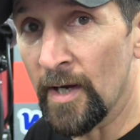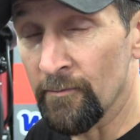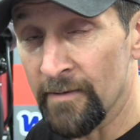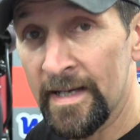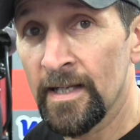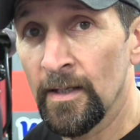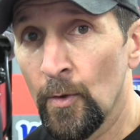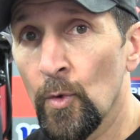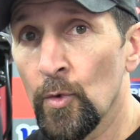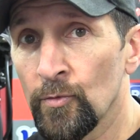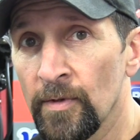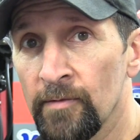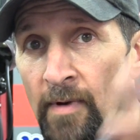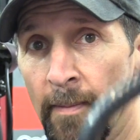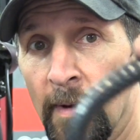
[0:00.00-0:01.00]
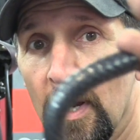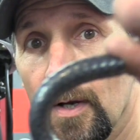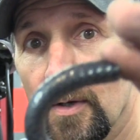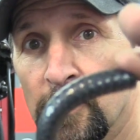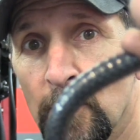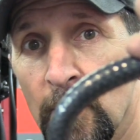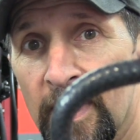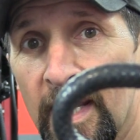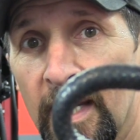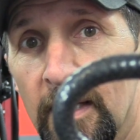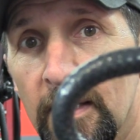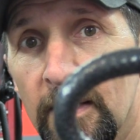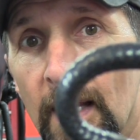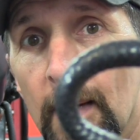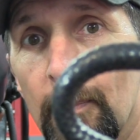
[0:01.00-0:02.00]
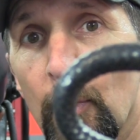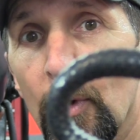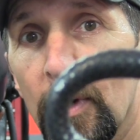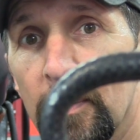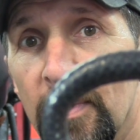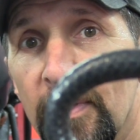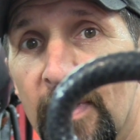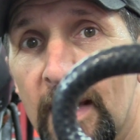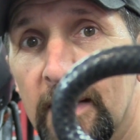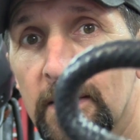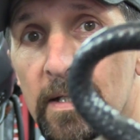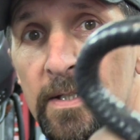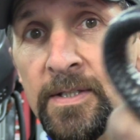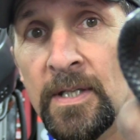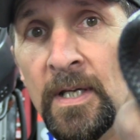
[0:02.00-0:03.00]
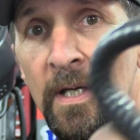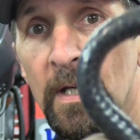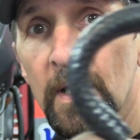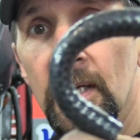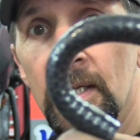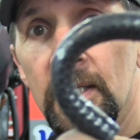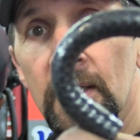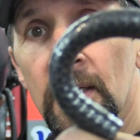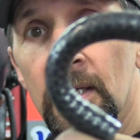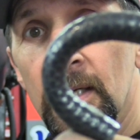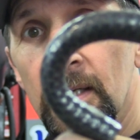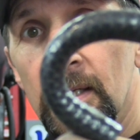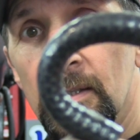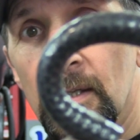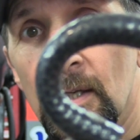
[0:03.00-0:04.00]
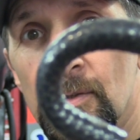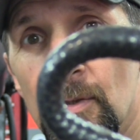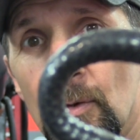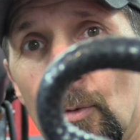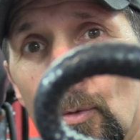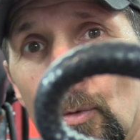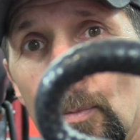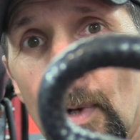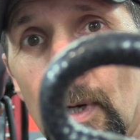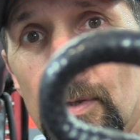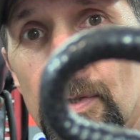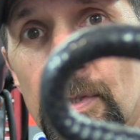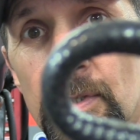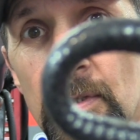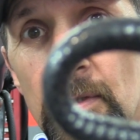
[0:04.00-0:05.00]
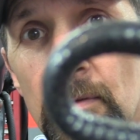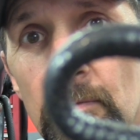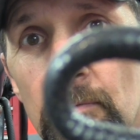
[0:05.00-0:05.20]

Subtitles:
A regular ordinary rubber hose will kink at that point, but that does, it goes almost